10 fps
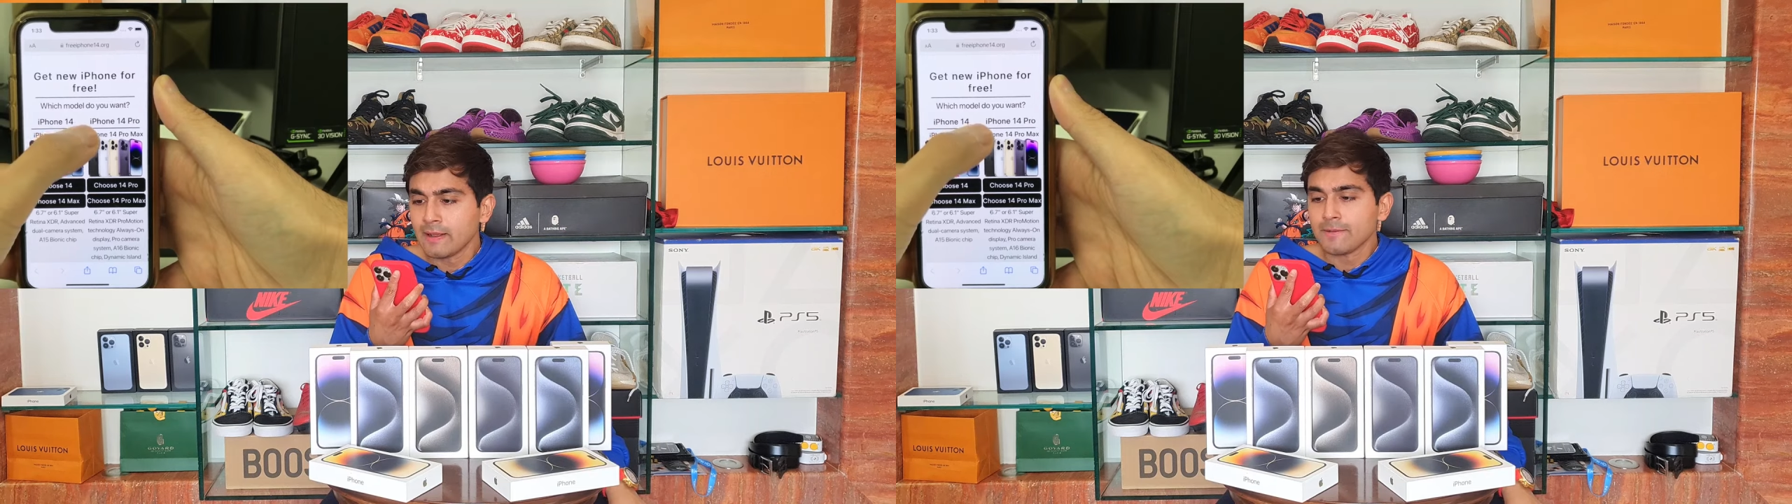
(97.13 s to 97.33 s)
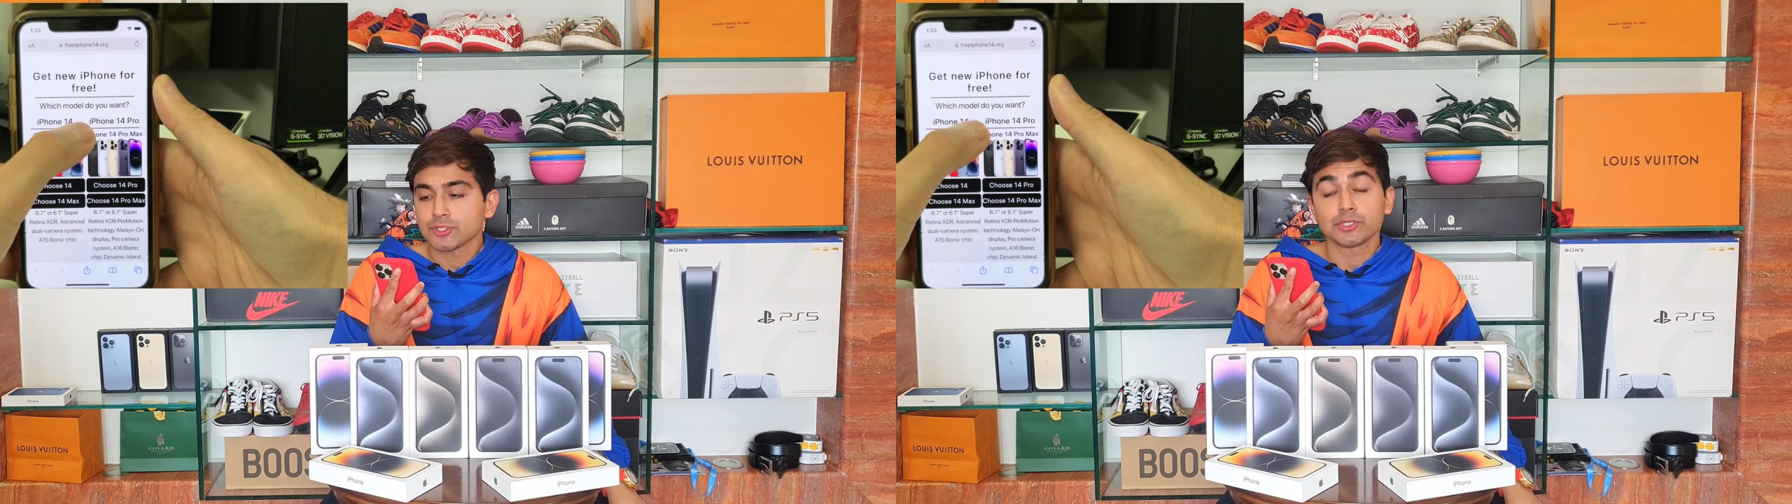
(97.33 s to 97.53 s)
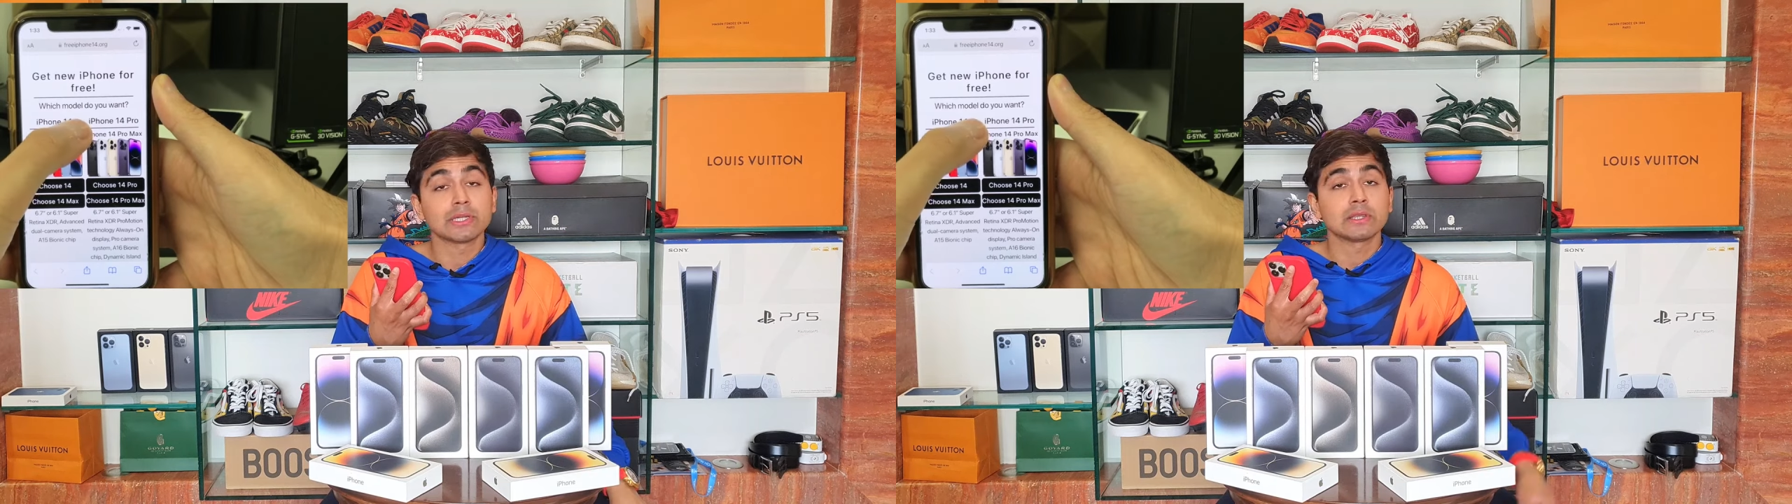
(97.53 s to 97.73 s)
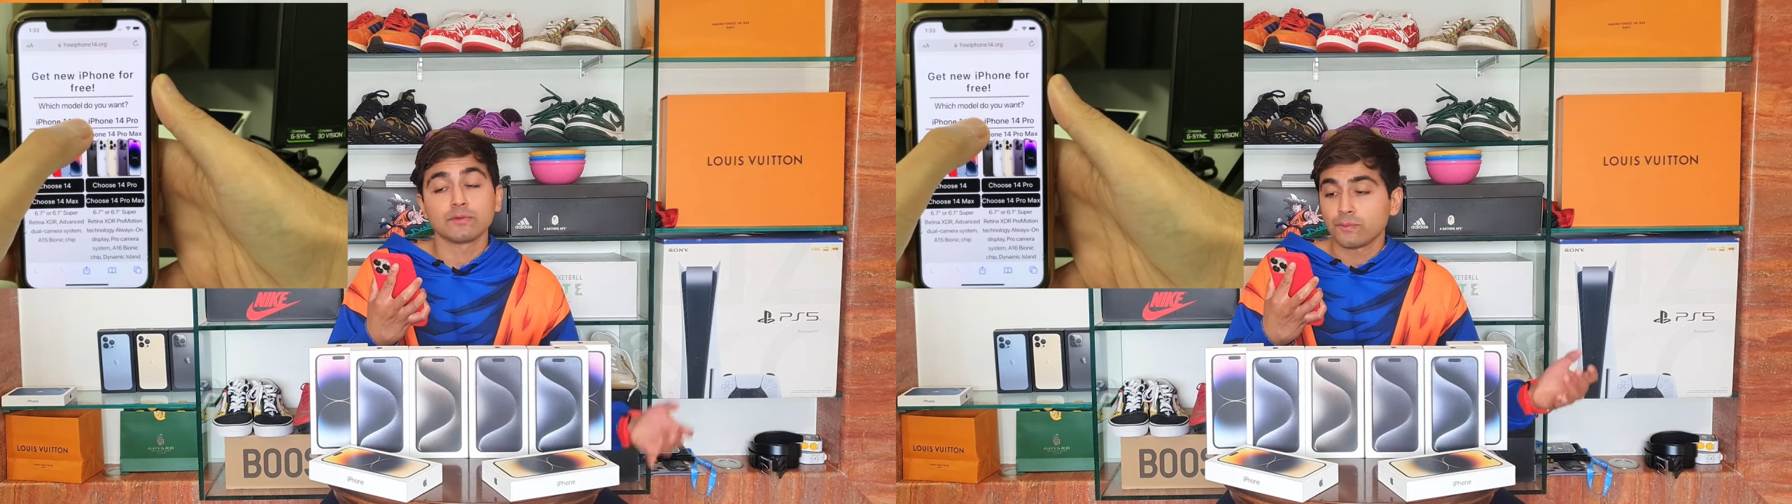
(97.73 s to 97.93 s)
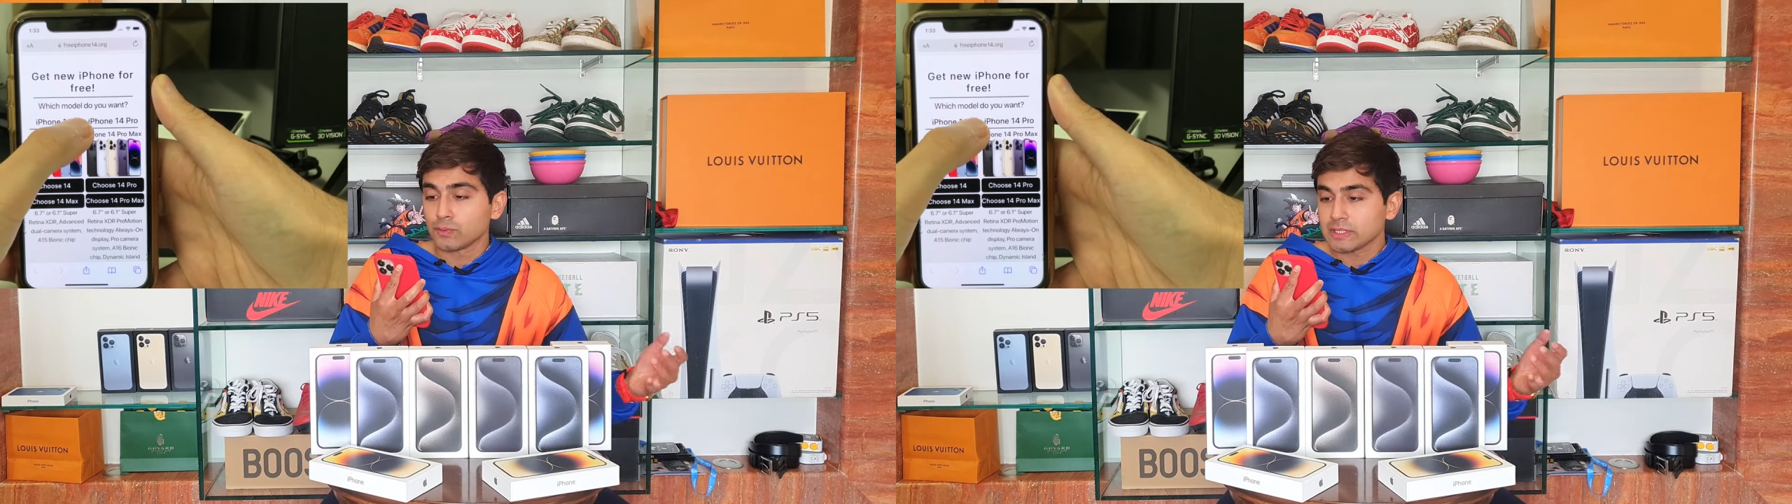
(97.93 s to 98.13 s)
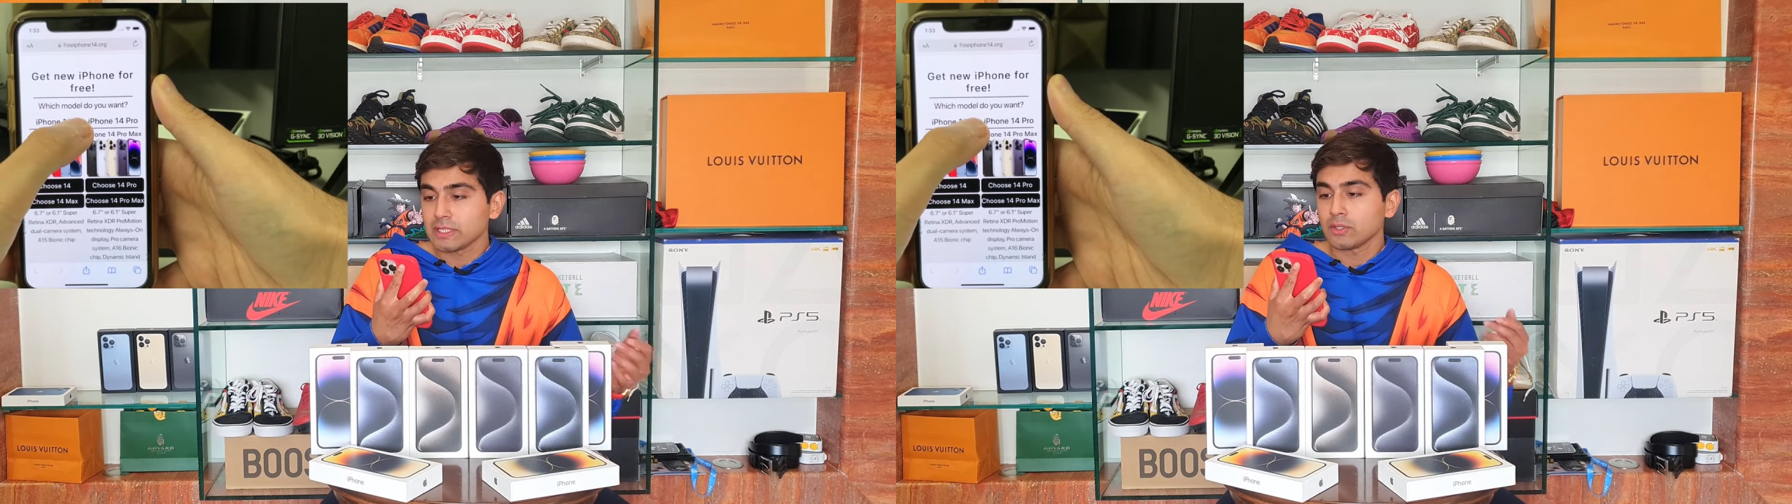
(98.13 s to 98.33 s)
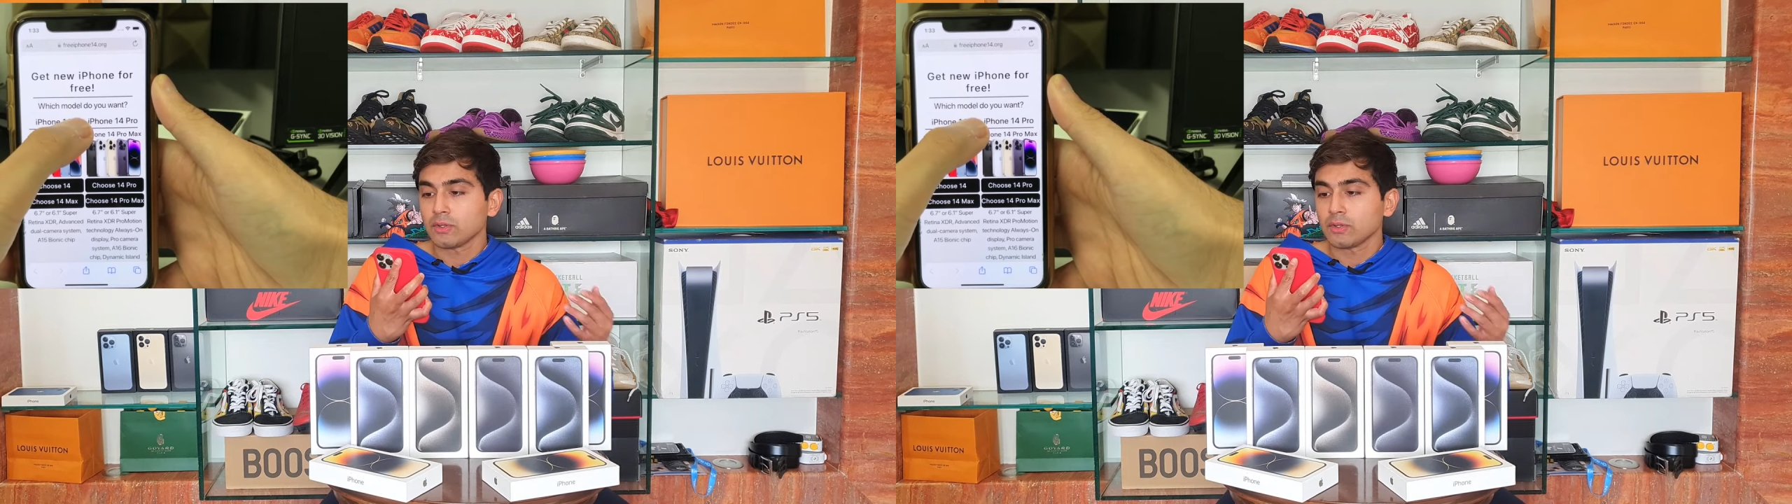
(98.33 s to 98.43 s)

So do you need the fourteen or